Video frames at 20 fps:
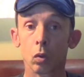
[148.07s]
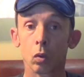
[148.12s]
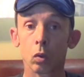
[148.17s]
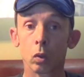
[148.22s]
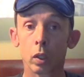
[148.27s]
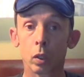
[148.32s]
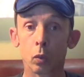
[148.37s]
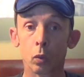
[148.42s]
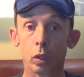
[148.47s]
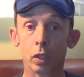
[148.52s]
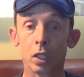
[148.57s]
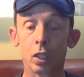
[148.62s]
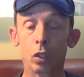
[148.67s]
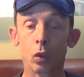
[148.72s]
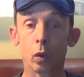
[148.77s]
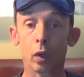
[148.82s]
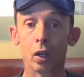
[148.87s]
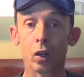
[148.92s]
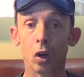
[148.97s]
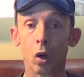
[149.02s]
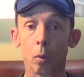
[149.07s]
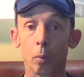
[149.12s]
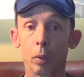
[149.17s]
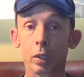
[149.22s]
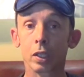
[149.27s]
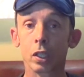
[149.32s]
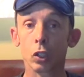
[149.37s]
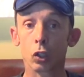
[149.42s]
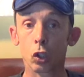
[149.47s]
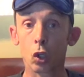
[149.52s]
What's he doing at home?
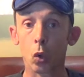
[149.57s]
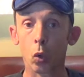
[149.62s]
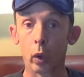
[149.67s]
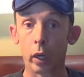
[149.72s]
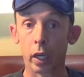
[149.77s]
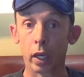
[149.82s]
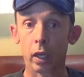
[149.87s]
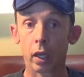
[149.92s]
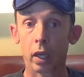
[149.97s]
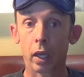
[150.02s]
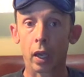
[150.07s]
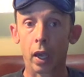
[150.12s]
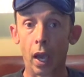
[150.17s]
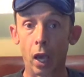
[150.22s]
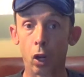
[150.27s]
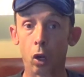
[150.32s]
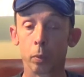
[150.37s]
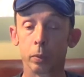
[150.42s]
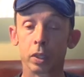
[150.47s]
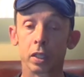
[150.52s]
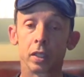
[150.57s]
What's he doing at home?